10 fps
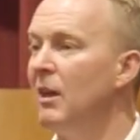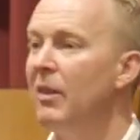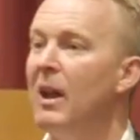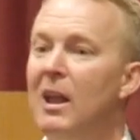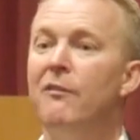
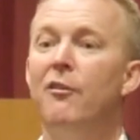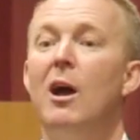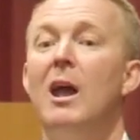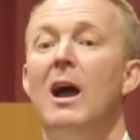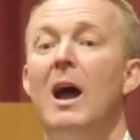that if
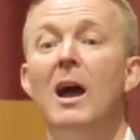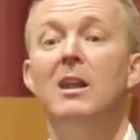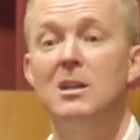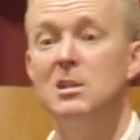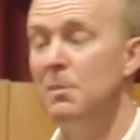I
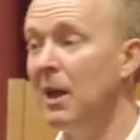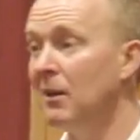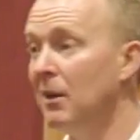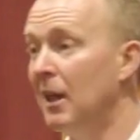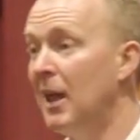
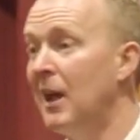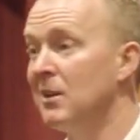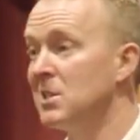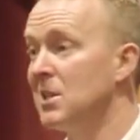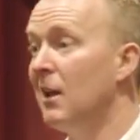unexpectedly had
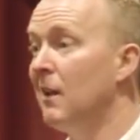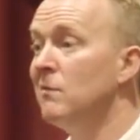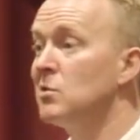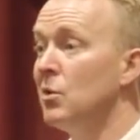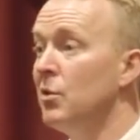to sell it
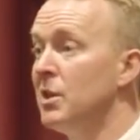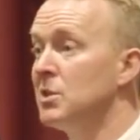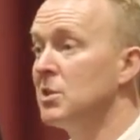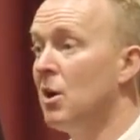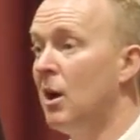in two
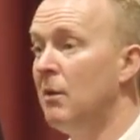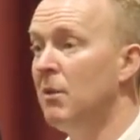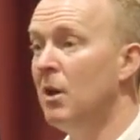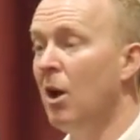years' time,